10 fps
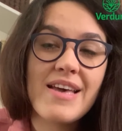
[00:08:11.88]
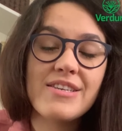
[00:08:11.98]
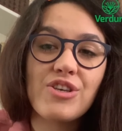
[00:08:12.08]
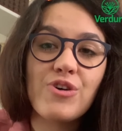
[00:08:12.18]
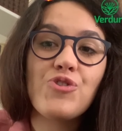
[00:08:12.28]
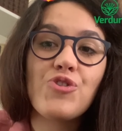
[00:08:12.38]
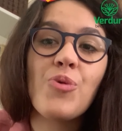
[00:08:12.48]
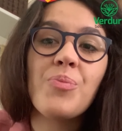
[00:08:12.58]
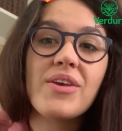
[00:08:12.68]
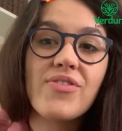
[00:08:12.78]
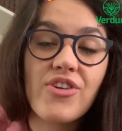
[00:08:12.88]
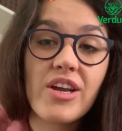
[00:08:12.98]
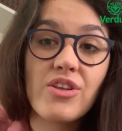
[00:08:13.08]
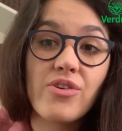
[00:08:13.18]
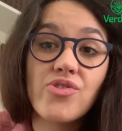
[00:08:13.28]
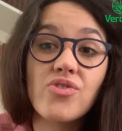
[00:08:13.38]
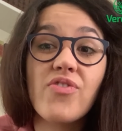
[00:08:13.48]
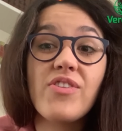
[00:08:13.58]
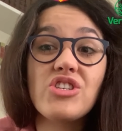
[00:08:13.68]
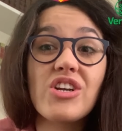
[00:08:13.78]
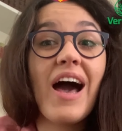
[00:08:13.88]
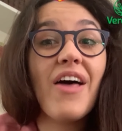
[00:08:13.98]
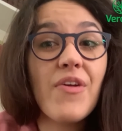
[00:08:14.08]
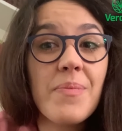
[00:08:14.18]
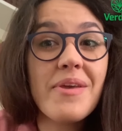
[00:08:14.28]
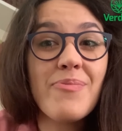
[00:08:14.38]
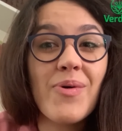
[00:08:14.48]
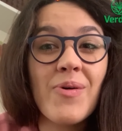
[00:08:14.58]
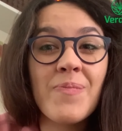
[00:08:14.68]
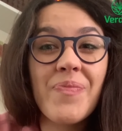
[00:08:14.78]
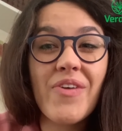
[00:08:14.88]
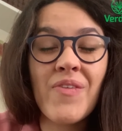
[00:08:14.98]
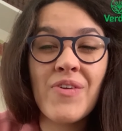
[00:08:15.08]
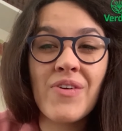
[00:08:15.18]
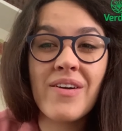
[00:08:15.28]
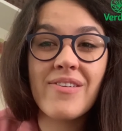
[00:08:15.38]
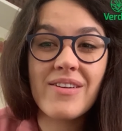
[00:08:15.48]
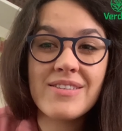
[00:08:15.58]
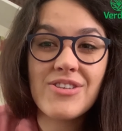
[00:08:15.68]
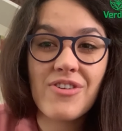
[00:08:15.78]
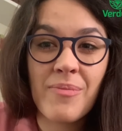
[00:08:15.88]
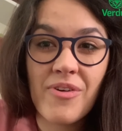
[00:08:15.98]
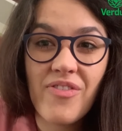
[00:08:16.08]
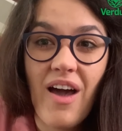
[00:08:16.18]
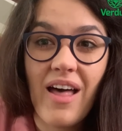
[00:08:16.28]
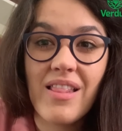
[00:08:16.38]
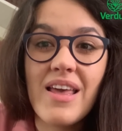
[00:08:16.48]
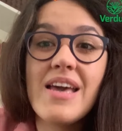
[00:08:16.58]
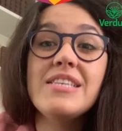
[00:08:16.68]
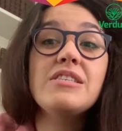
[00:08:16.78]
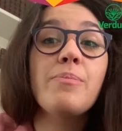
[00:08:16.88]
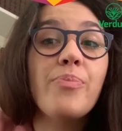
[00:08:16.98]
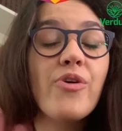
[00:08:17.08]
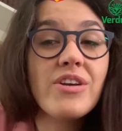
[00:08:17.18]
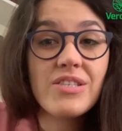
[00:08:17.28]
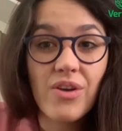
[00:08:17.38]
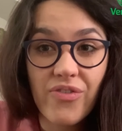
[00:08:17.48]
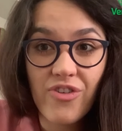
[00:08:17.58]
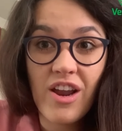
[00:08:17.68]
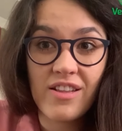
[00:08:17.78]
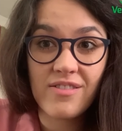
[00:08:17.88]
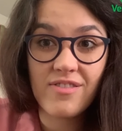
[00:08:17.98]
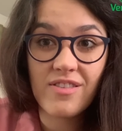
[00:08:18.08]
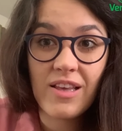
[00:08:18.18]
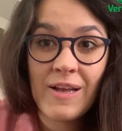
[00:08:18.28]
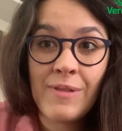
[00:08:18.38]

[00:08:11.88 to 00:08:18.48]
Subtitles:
So don't be afraid also to feature other people on your Instagram profile. Support your friends.